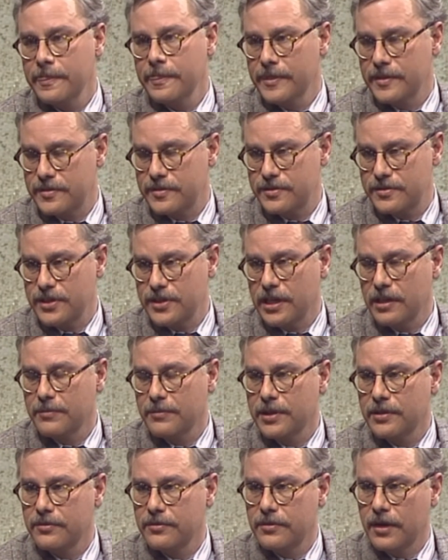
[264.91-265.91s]
this
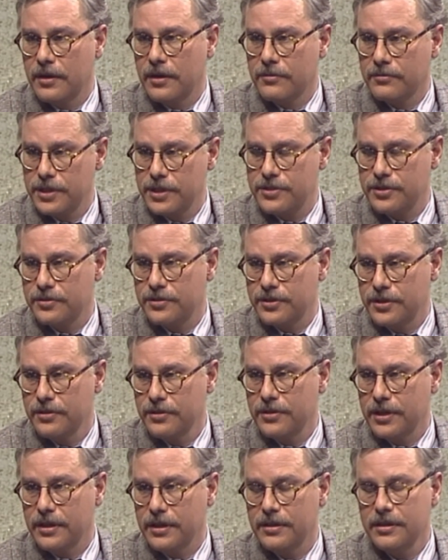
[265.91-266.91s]
gentleman, uh, Richard
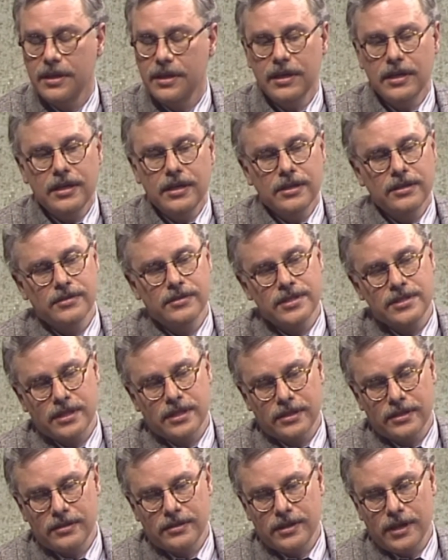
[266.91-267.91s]
Doty, who is
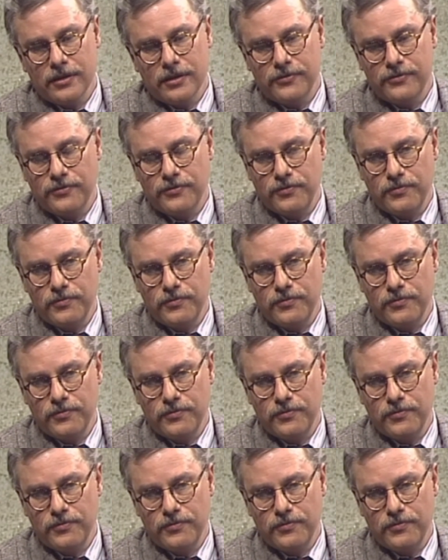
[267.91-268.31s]
a, a,